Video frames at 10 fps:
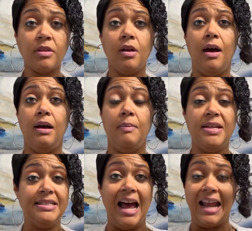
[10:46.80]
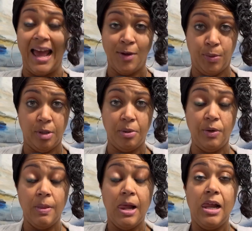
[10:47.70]
It's not
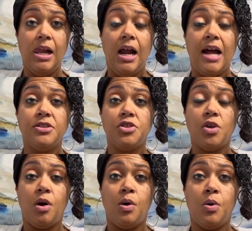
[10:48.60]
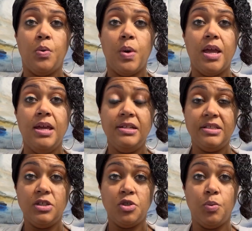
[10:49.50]
equitable. And so in a
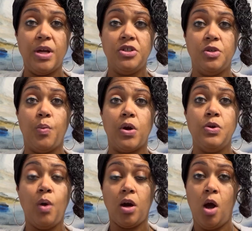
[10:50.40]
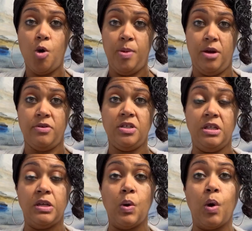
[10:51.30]
situation where you are
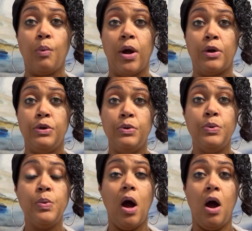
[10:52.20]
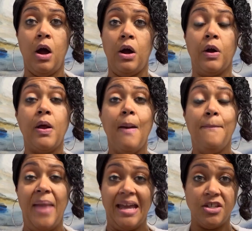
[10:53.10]
co-parenting or where you are
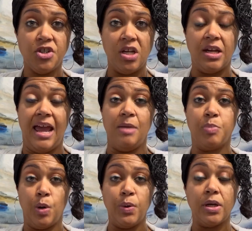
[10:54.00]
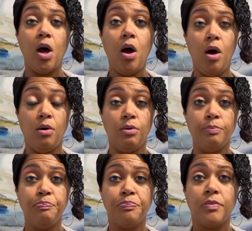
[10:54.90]
managing a broken
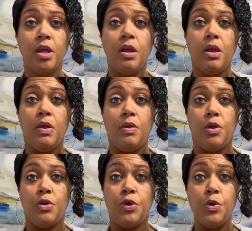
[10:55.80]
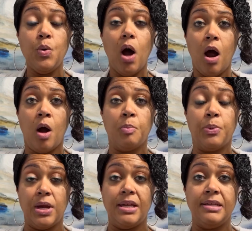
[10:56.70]
home, you are
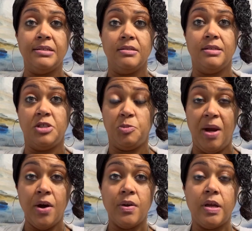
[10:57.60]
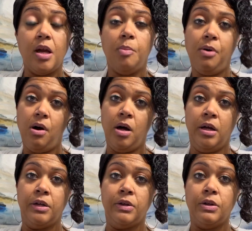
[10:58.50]
bringing disparity
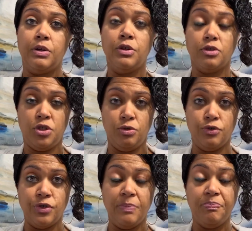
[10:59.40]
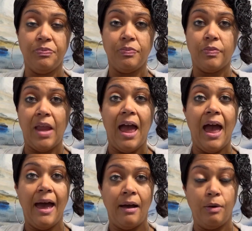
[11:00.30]
upon your children.
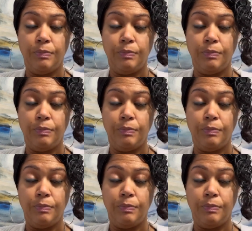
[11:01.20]
How?